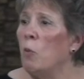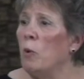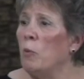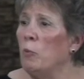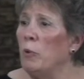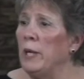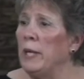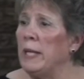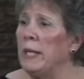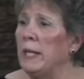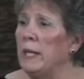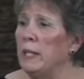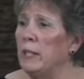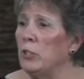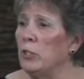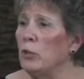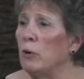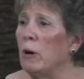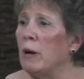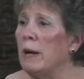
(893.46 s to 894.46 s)
When we get
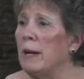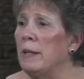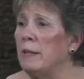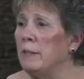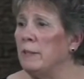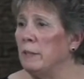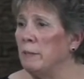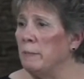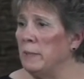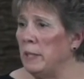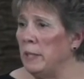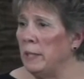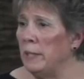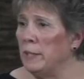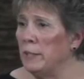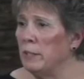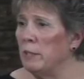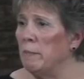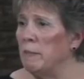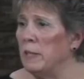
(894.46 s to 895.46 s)
into our
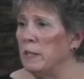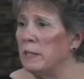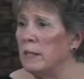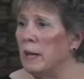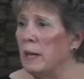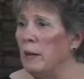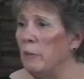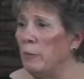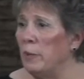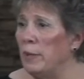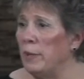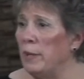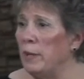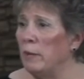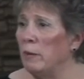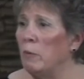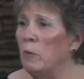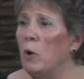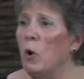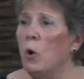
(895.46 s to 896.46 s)
intimate time with
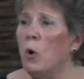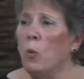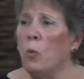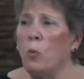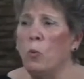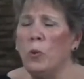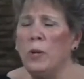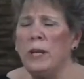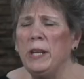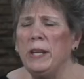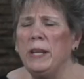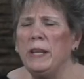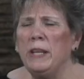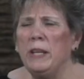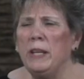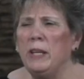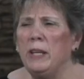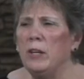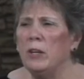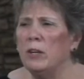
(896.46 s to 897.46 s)
him, we
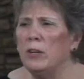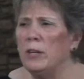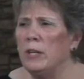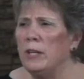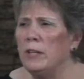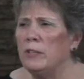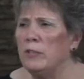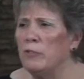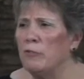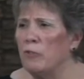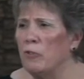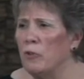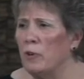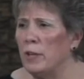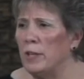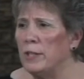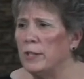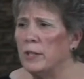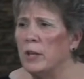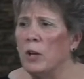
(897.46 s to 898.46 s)
hear his
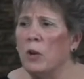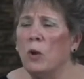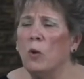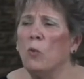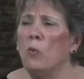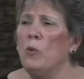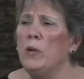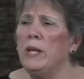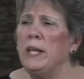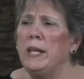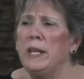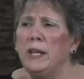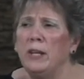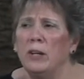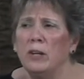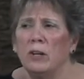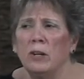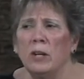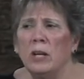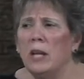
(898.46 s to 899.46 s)
voice. We
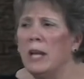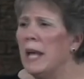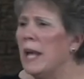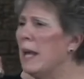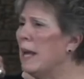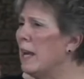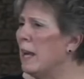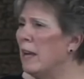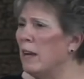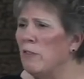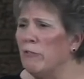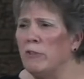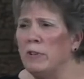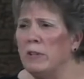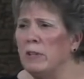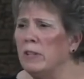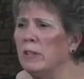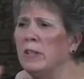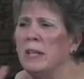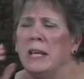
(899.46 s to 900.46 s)
hear
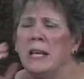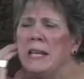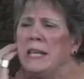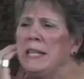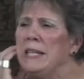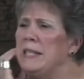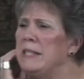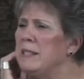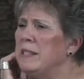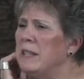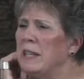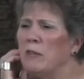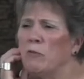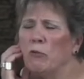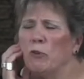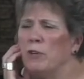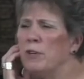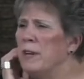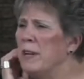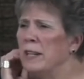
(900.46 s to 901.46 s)
every little.
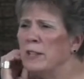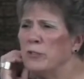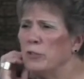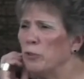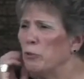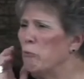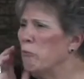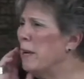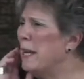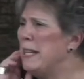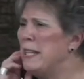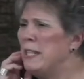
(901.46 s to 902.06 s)
We're nuzzled